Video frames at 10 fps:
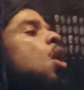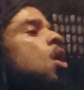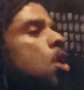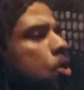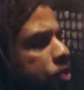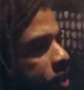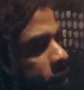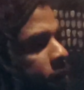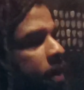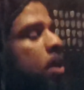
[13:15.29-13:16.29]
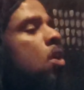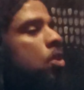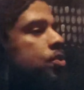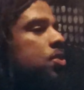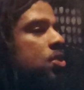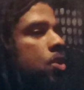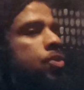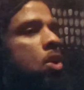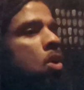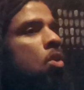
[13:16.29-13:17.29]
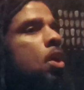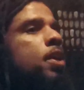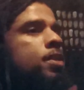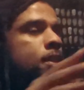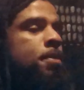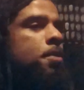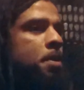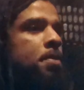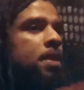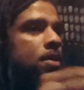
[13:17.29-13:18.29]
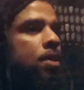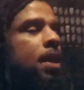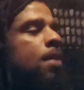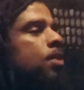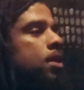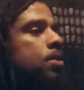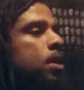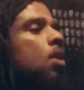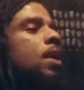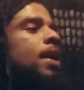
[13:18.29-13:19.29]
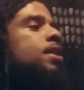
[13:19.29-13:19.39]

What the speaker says: Oh, it's different. So some of the people that were in that one was okay.